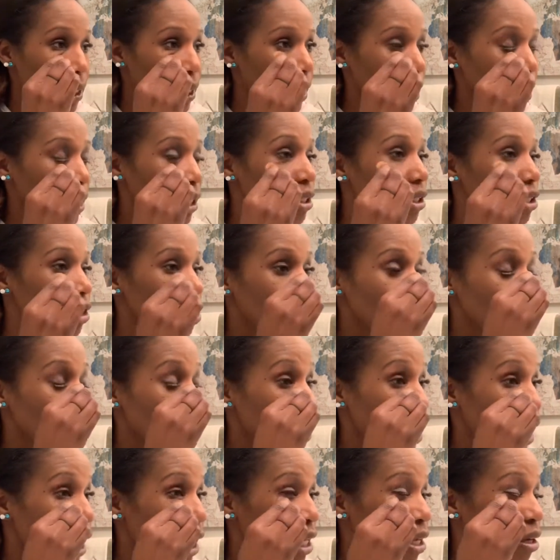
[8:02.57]
and do
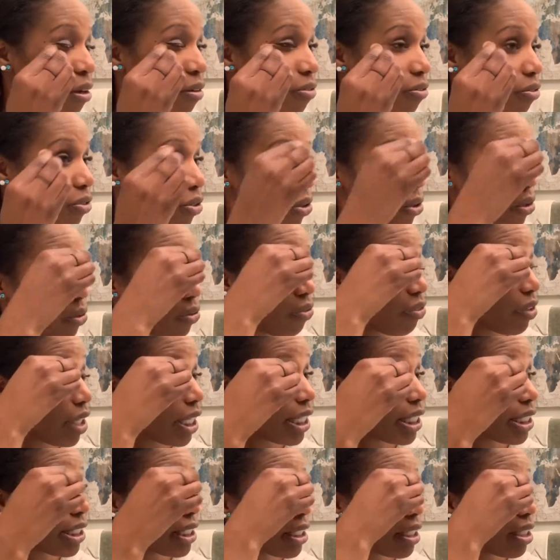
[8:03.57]
like a full
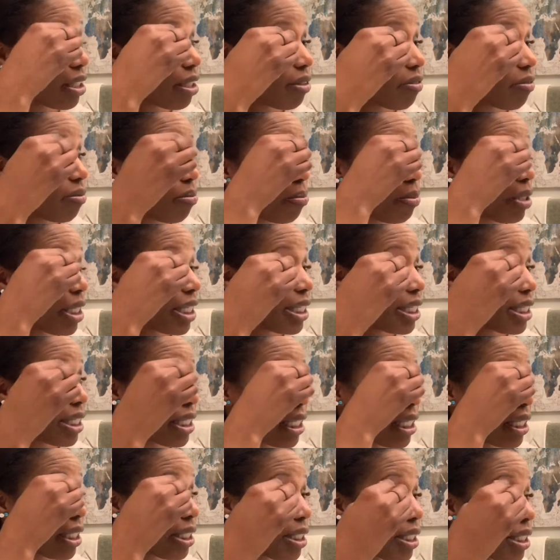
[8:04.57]
face of
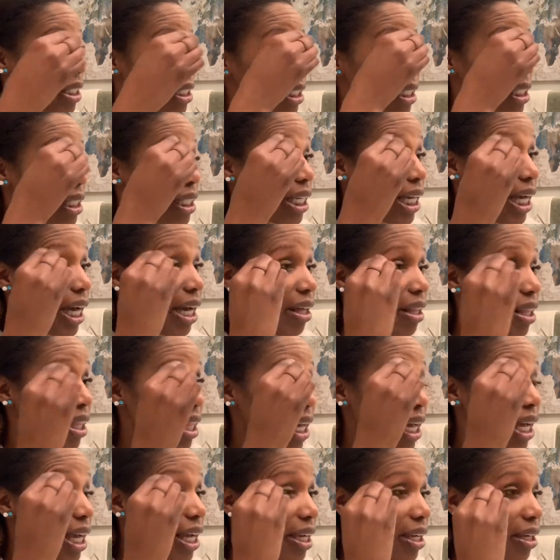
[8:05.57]
Mented to see how
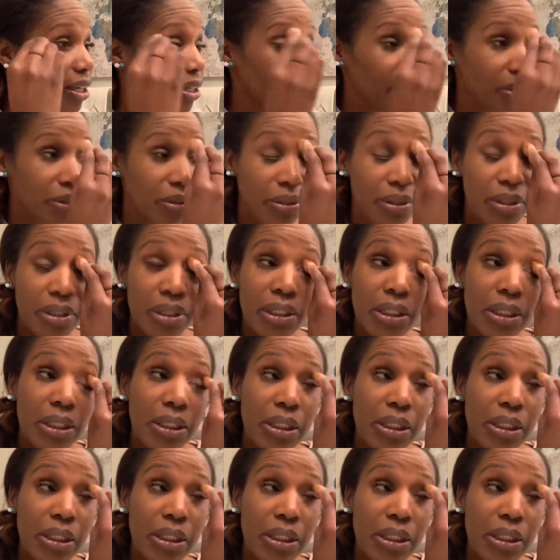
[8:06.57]
that goes.